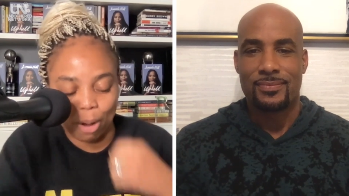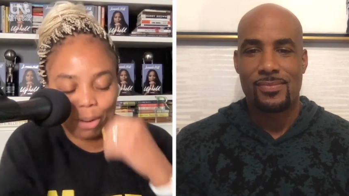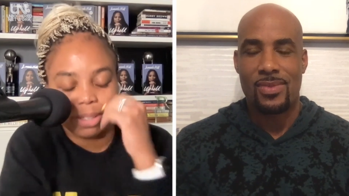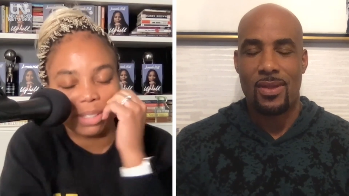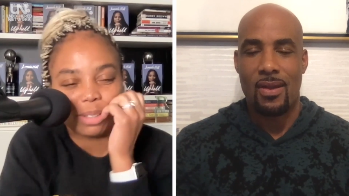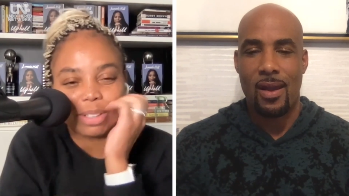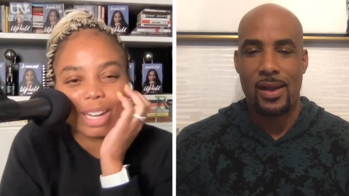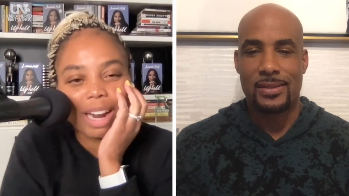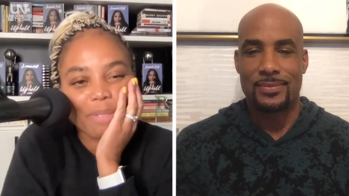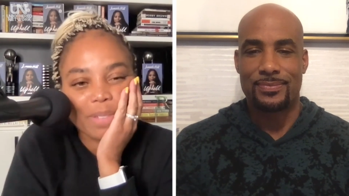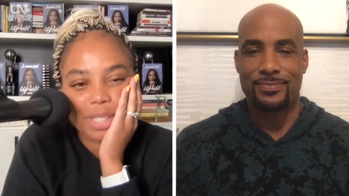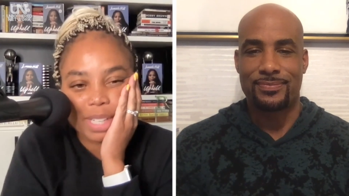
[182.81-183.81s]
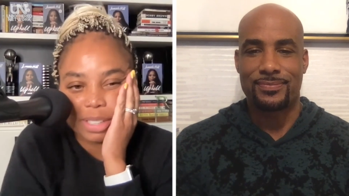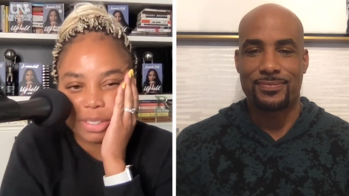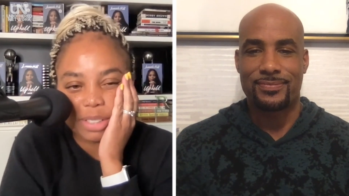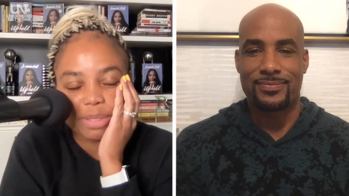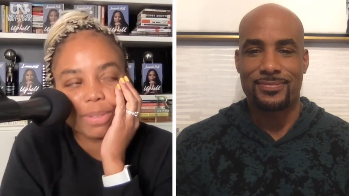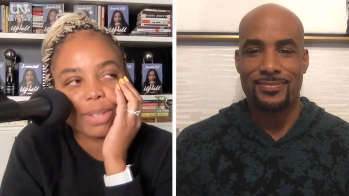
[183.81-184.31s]
Speaker 1: brought her into the
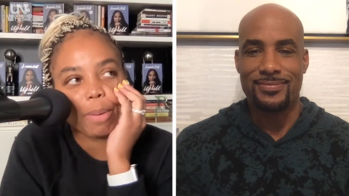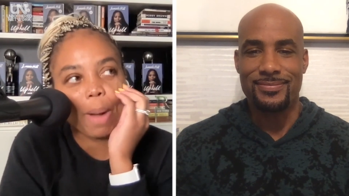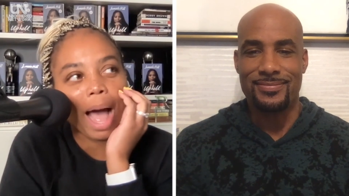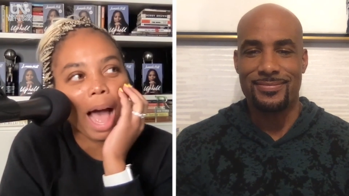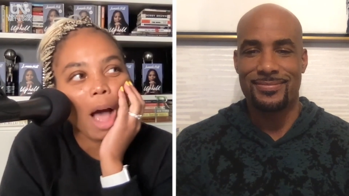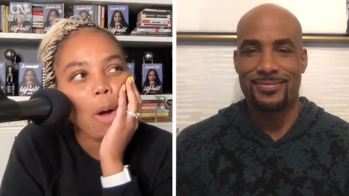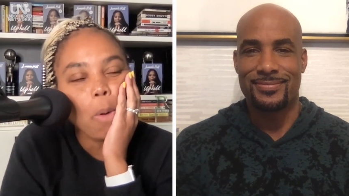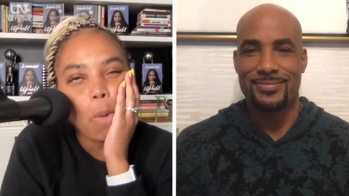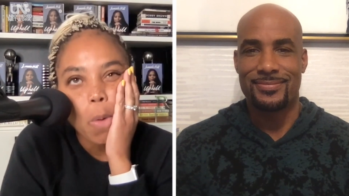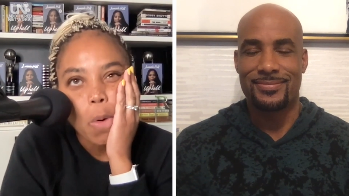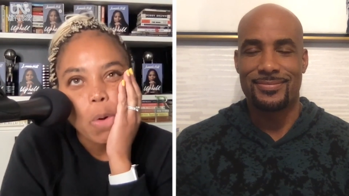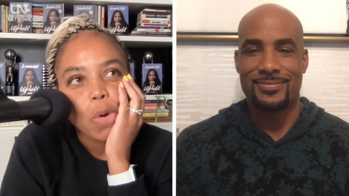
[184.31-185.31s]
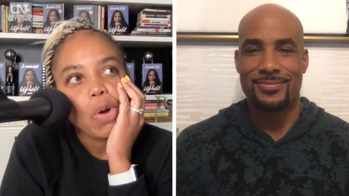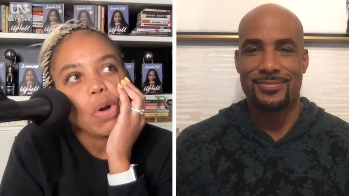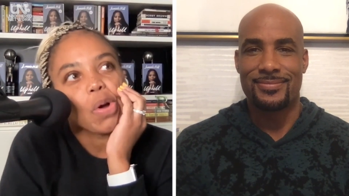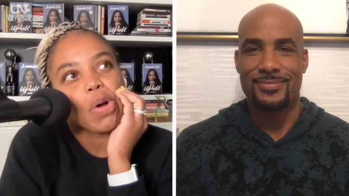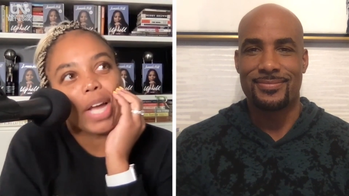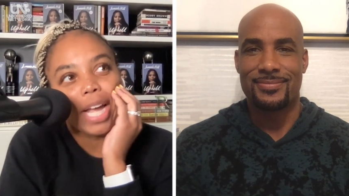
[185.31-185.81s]
conversation, so how
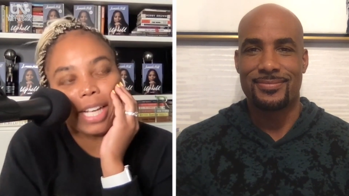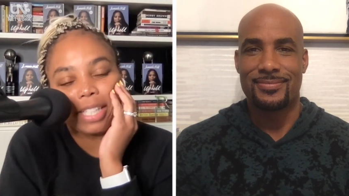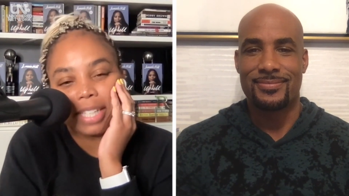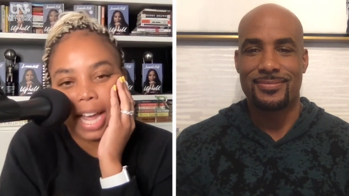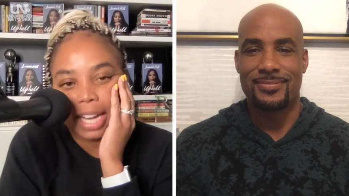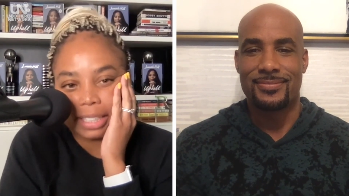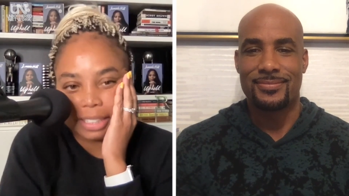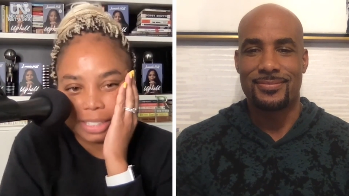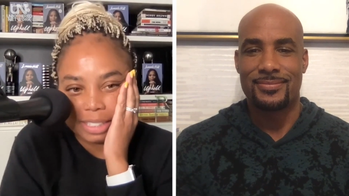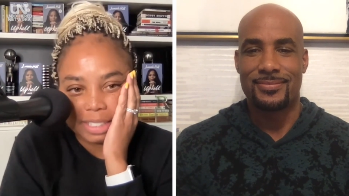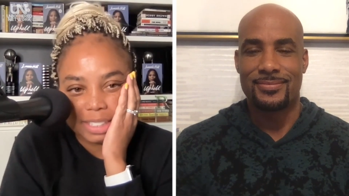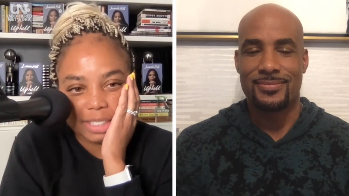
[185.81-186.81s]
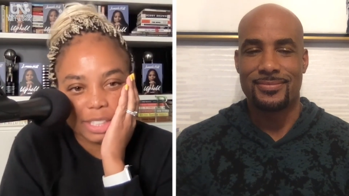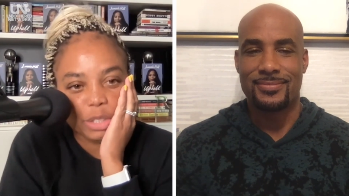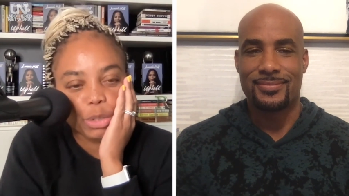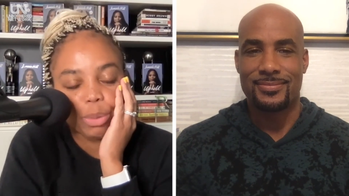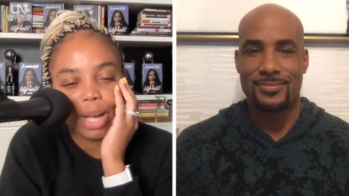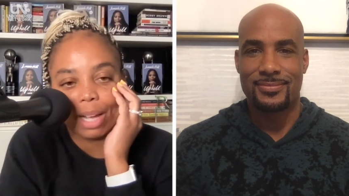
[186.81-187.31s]
exactly
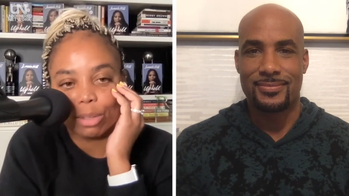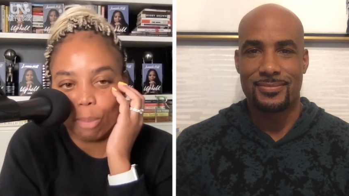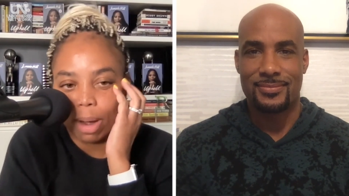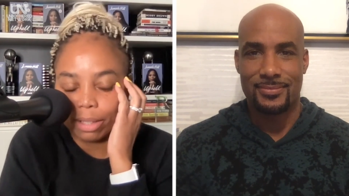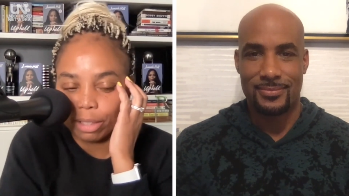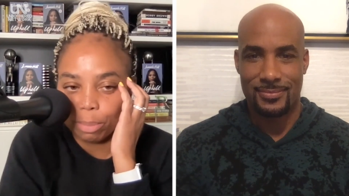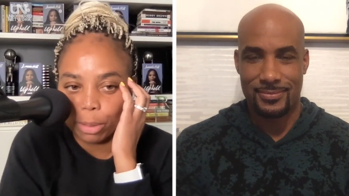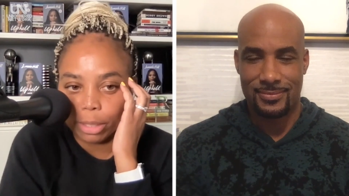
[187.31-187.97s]
did you guys wind up